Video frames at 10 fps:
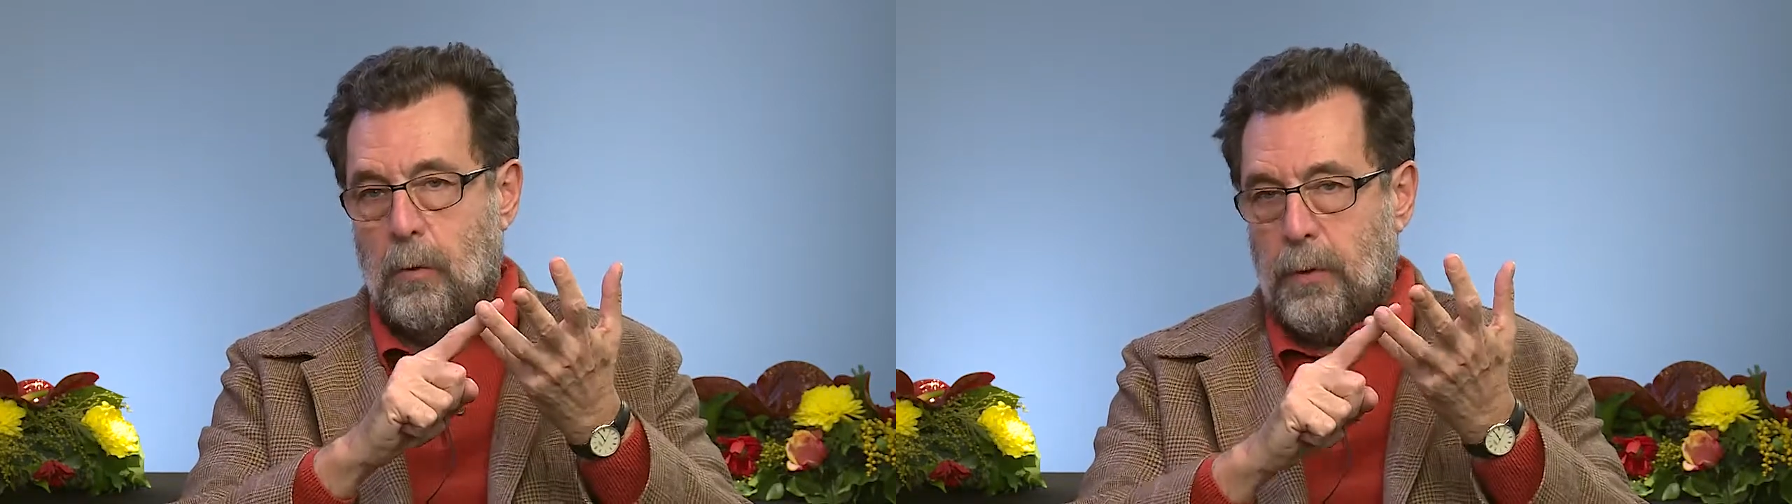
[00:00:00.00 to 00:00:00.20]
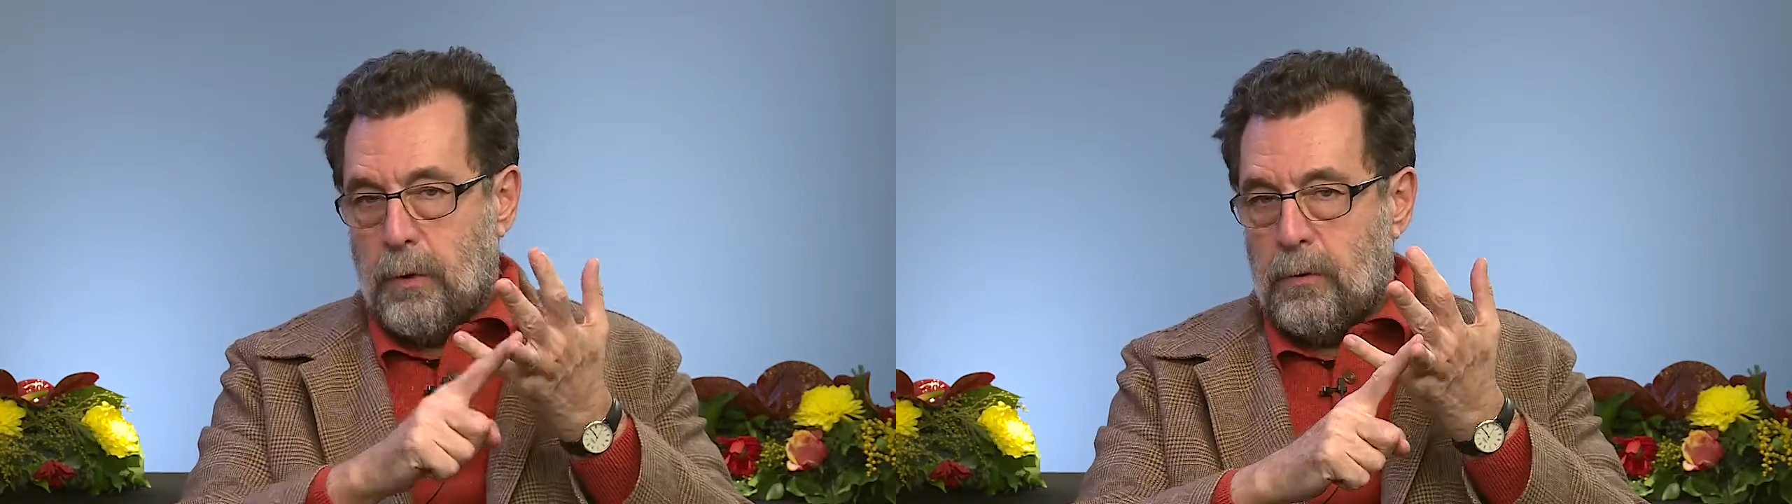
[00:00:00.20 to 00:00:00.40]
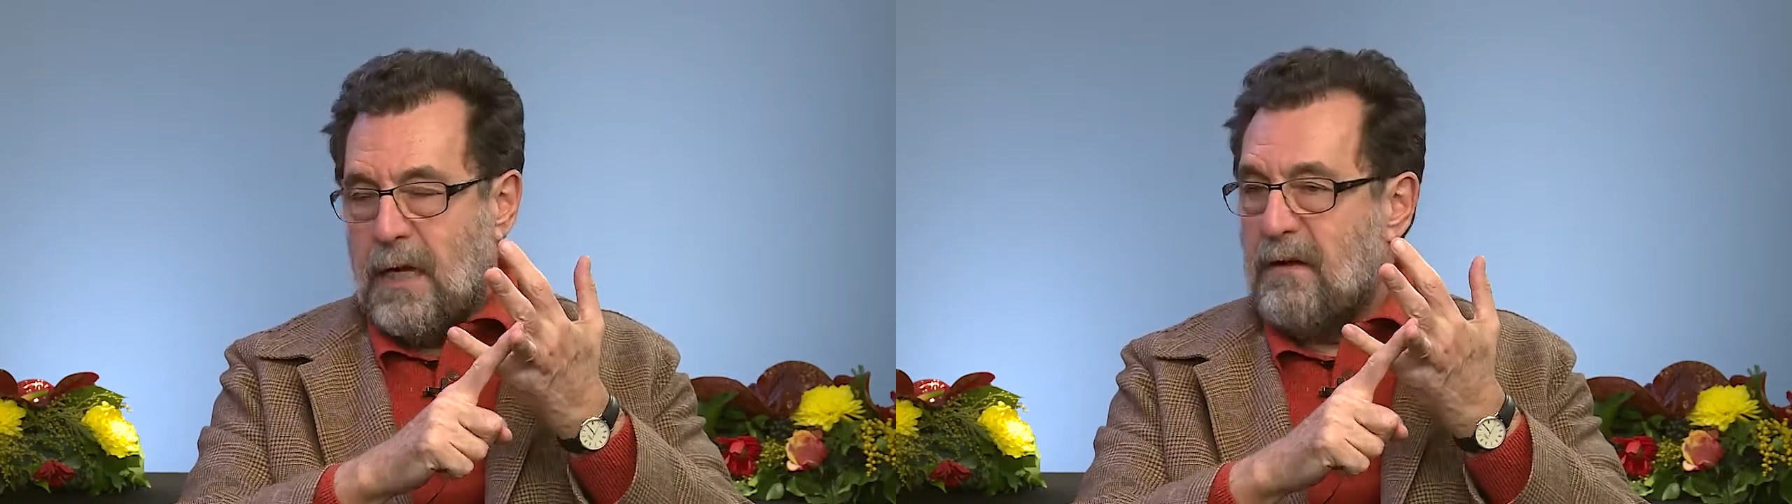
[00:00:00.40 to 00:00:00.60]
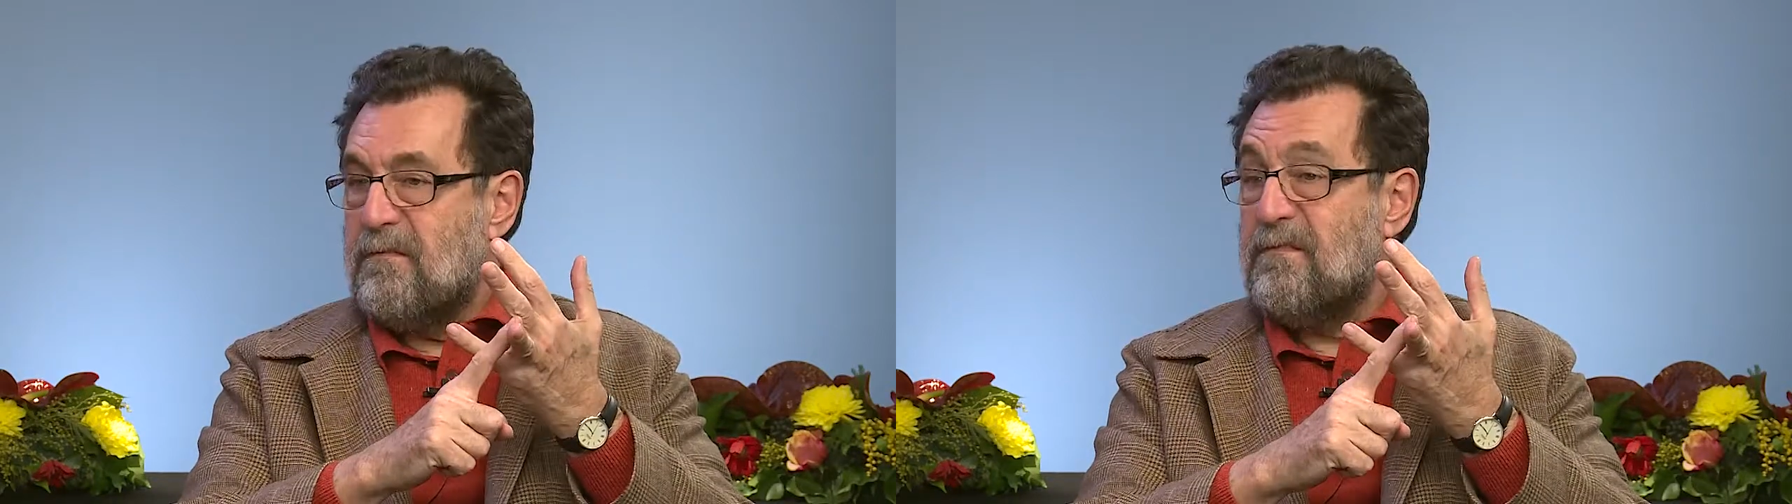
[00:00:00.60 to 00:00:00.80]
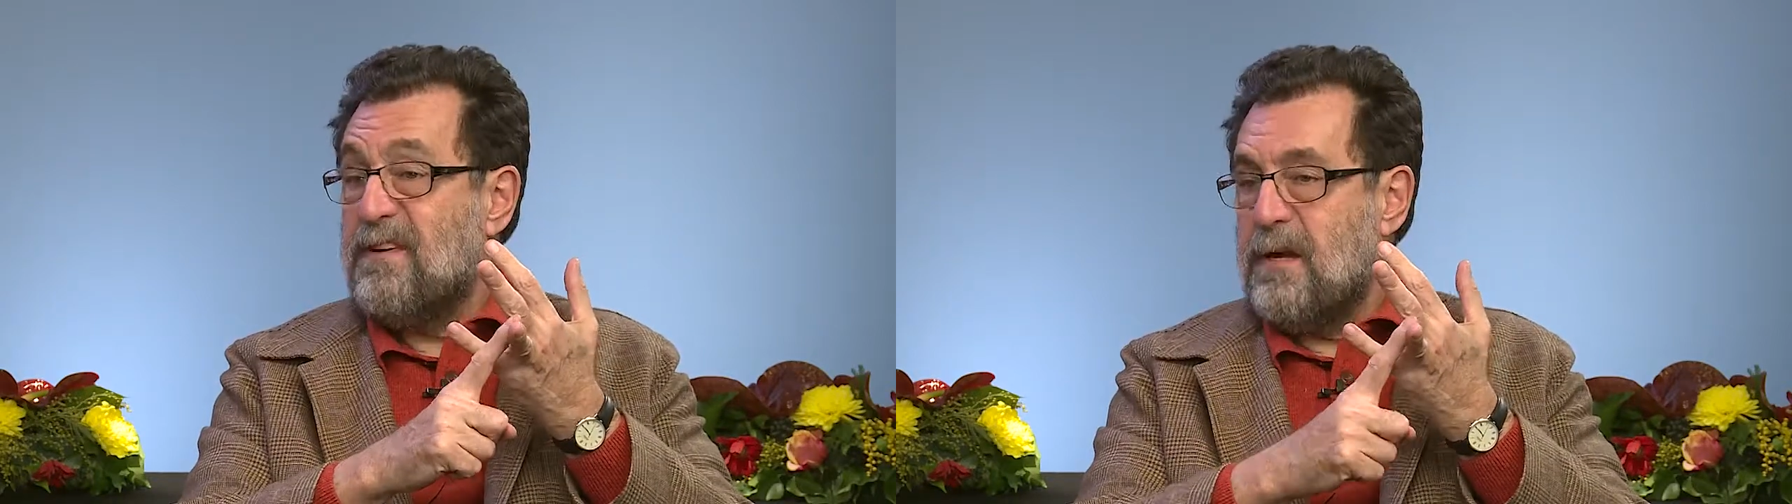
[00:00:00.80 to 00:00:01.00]
We don't have
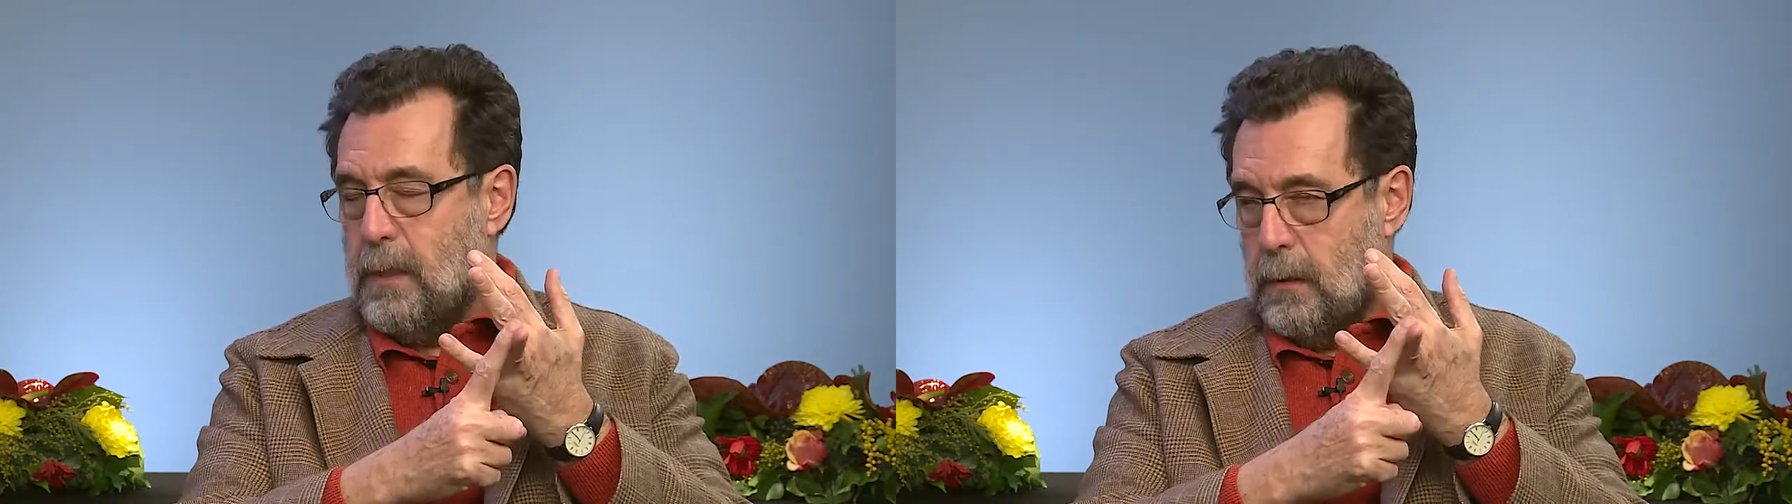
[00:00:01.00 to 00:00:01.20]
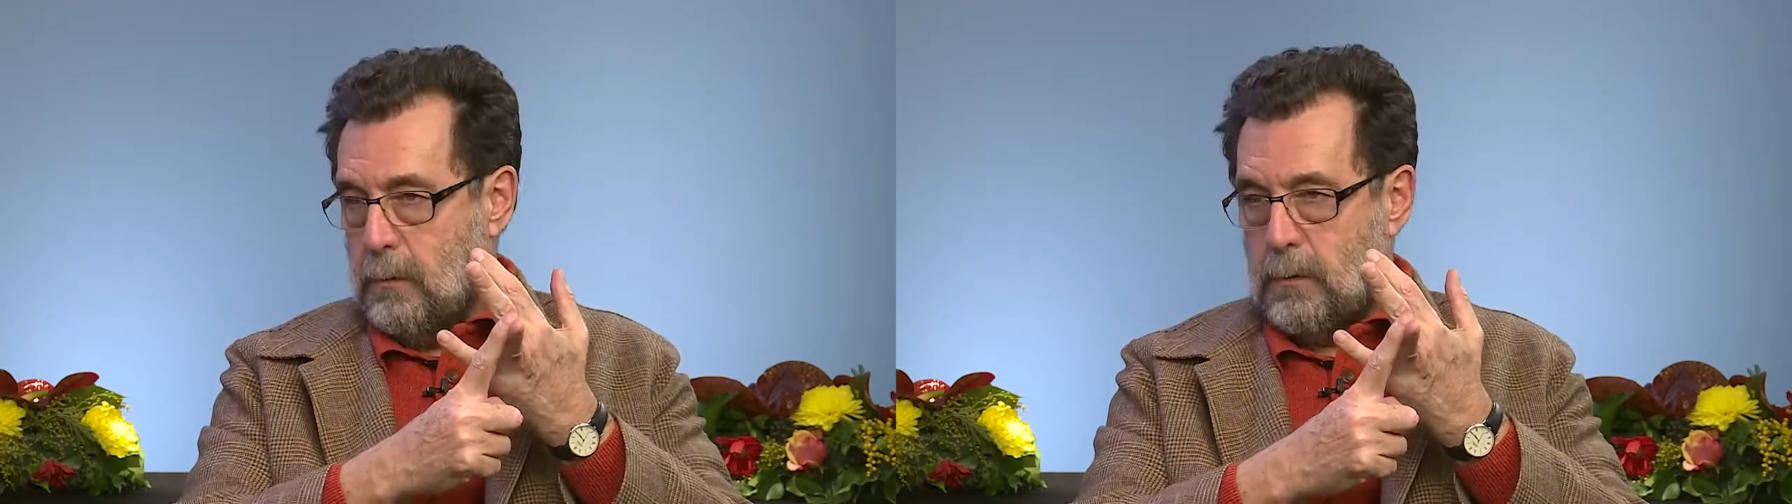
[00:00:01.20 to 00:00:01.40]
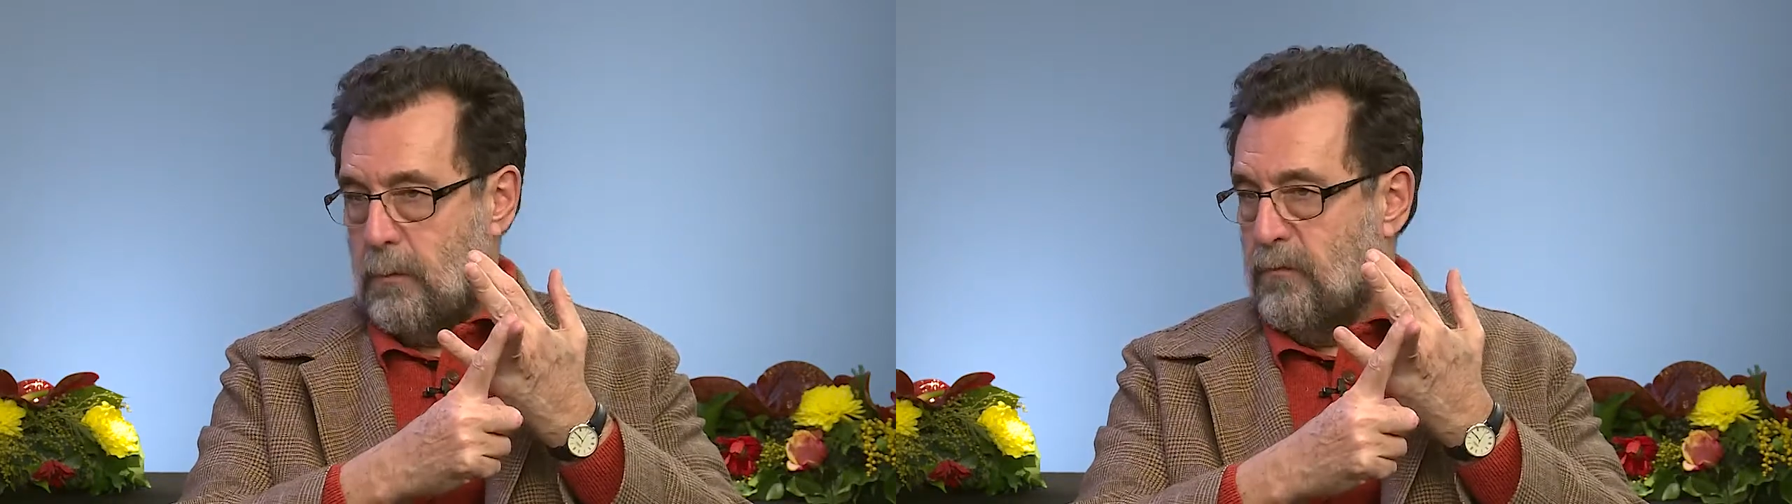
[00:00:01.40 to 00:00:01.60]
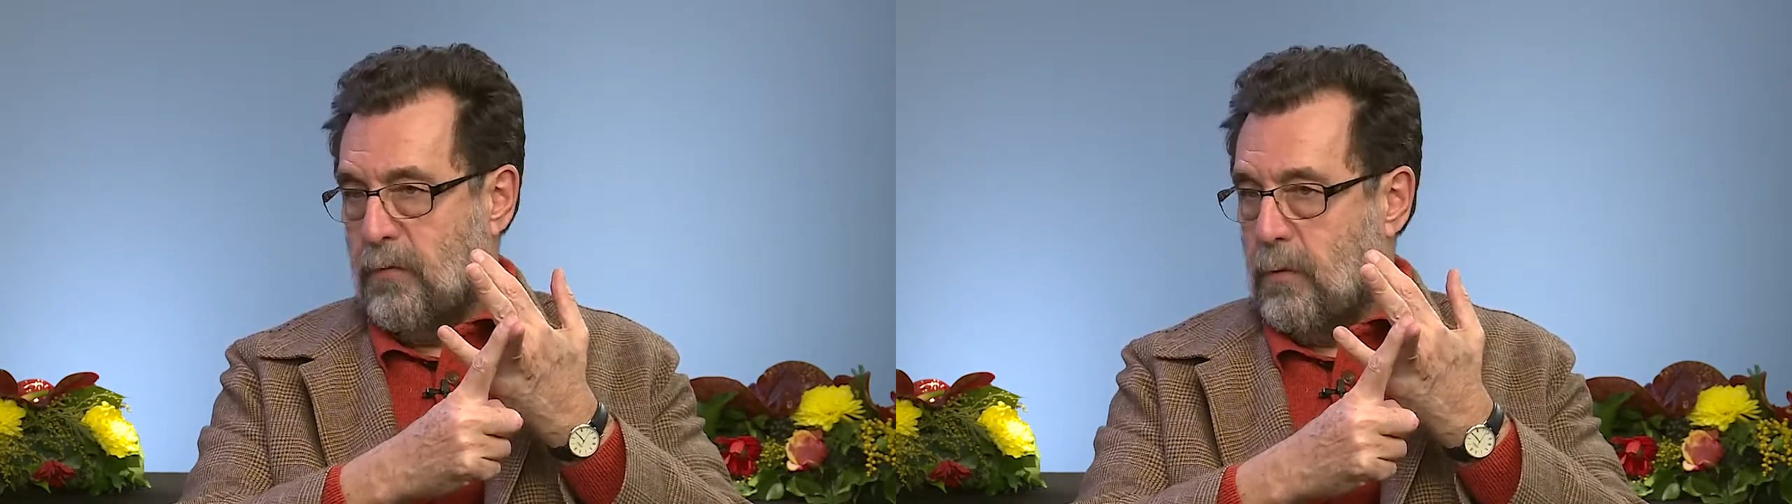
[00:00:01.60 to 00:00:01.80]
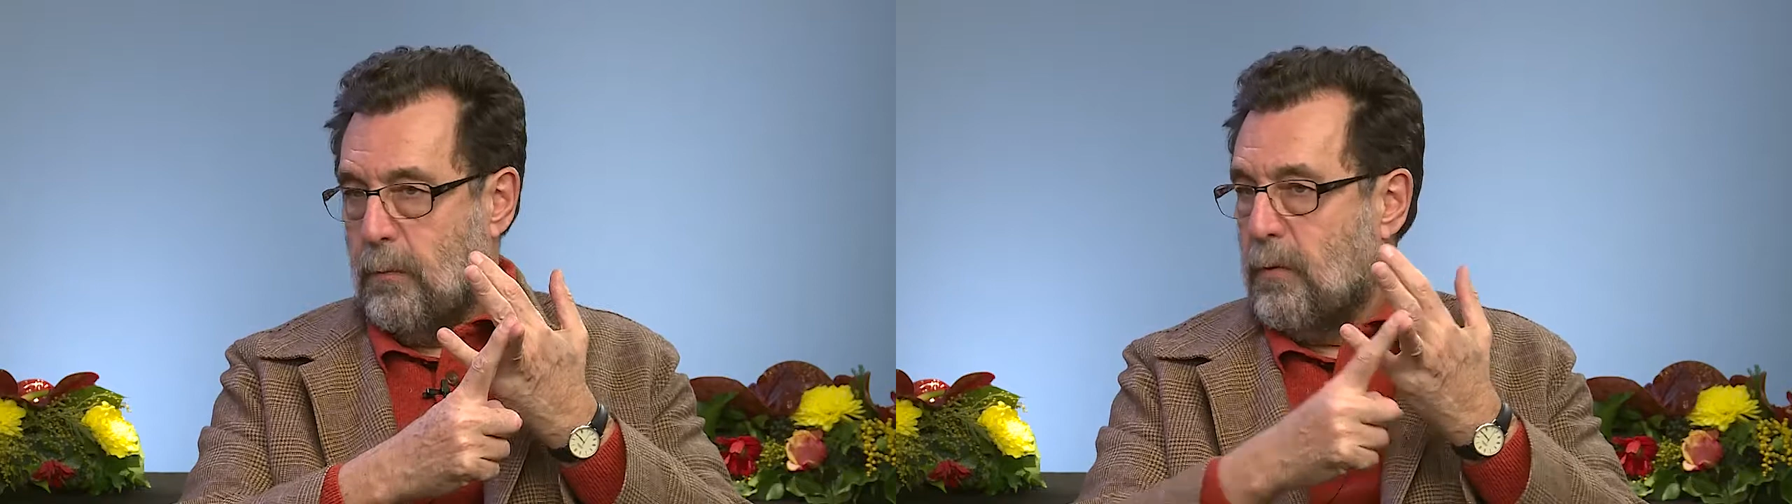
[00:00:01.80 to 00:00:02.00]
very long-term
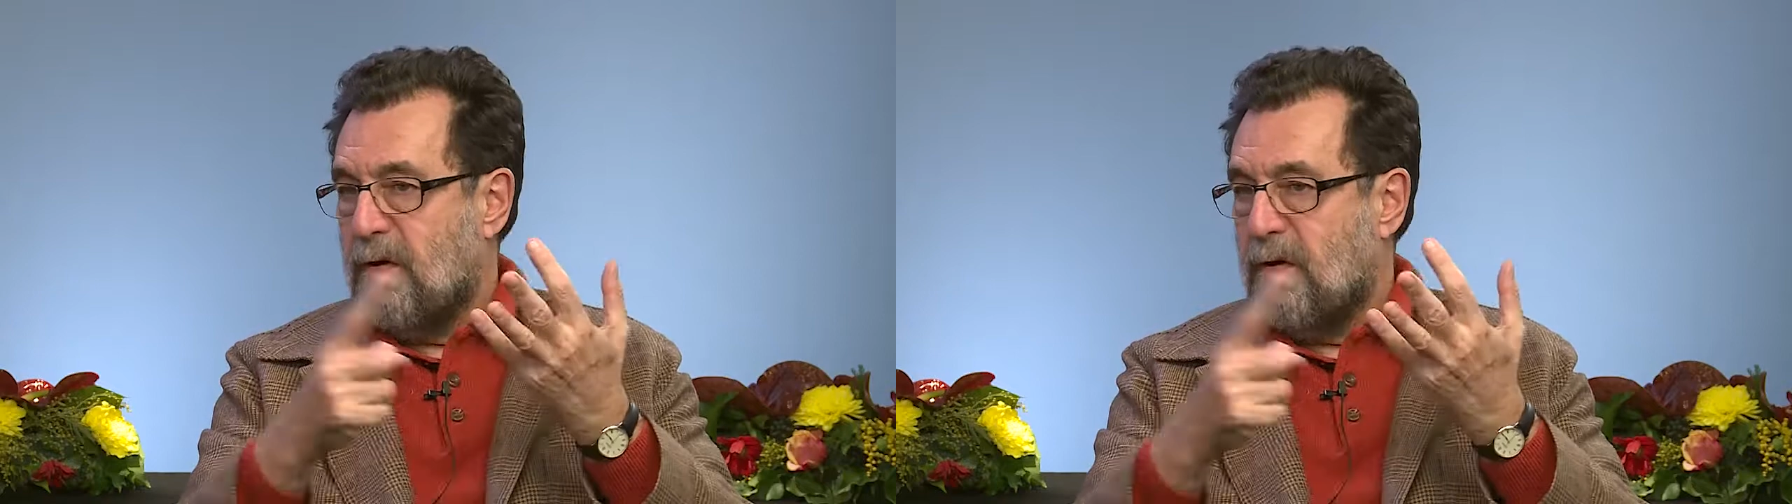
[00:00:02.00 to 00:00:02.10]
follow-up.